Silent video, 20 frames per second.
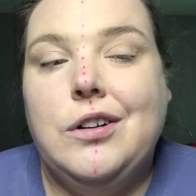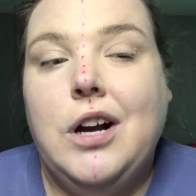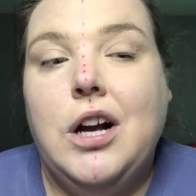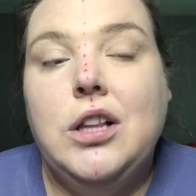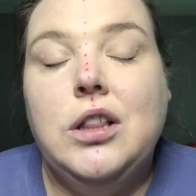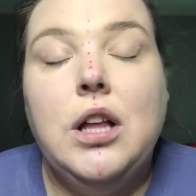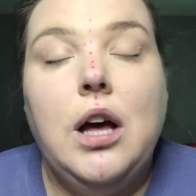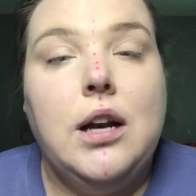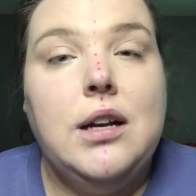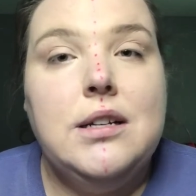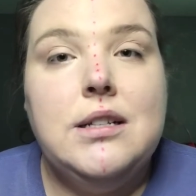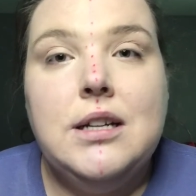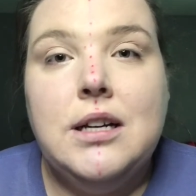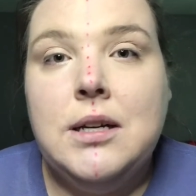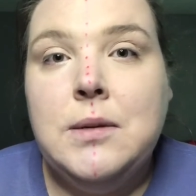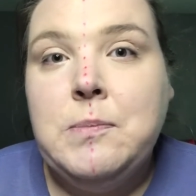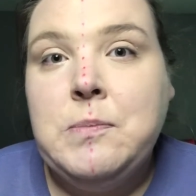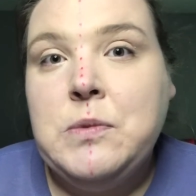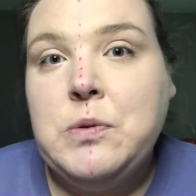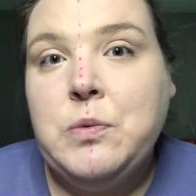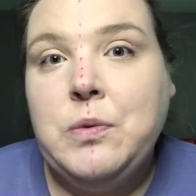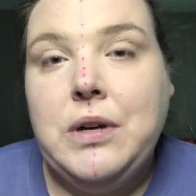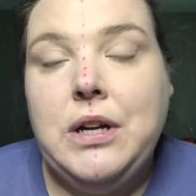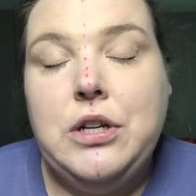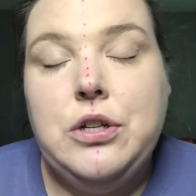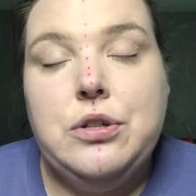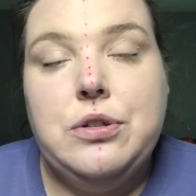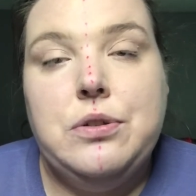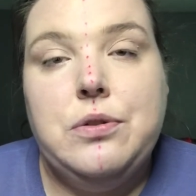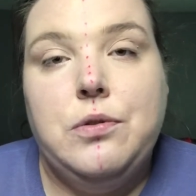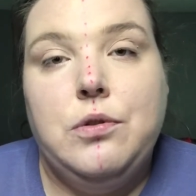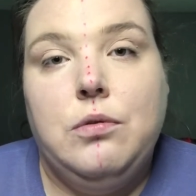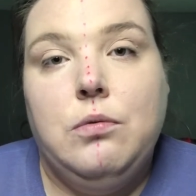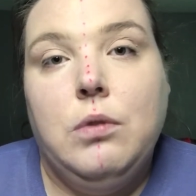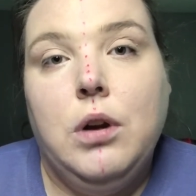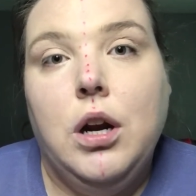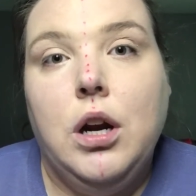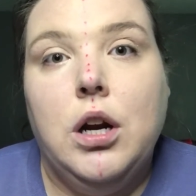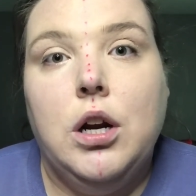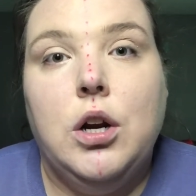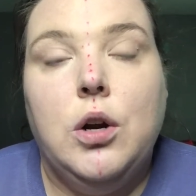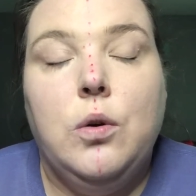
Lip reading: a lot of times when I just go to work